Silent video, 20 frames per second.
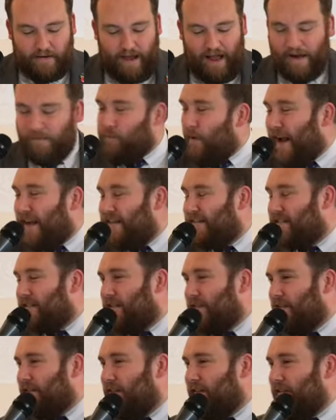And
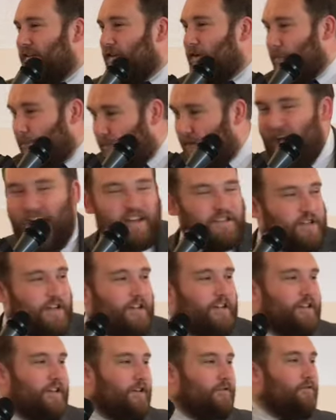whilst
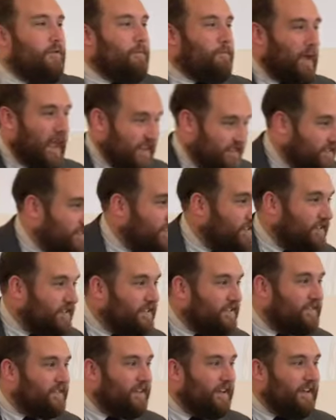confession and
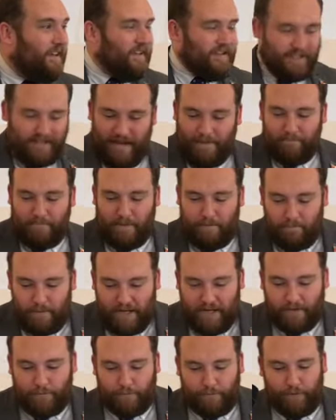repentance can be
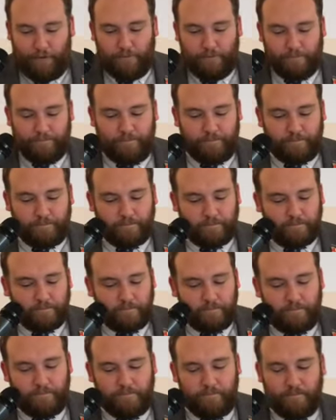painful,
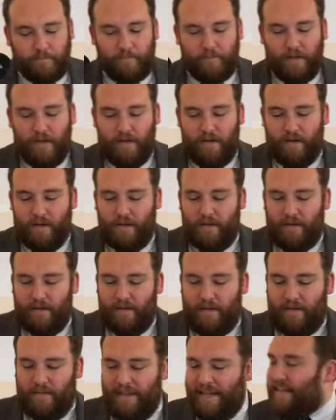
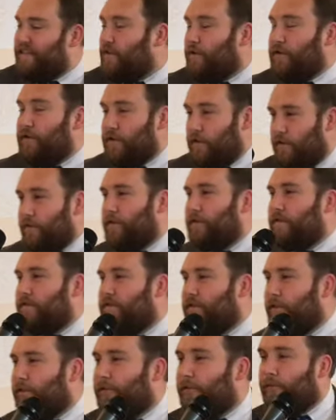these are
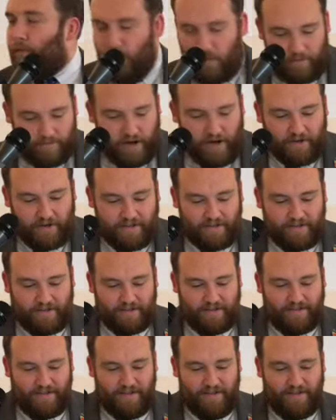used to form
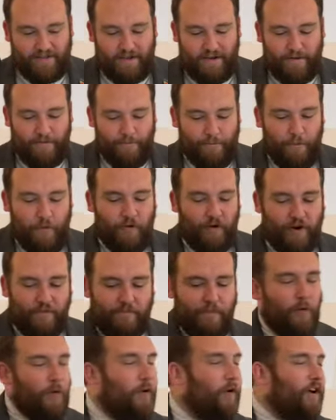us more
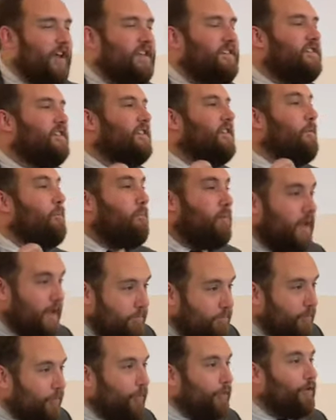and more into the
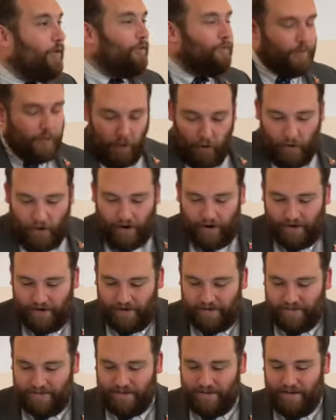people of
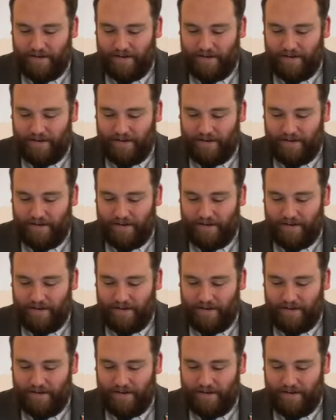God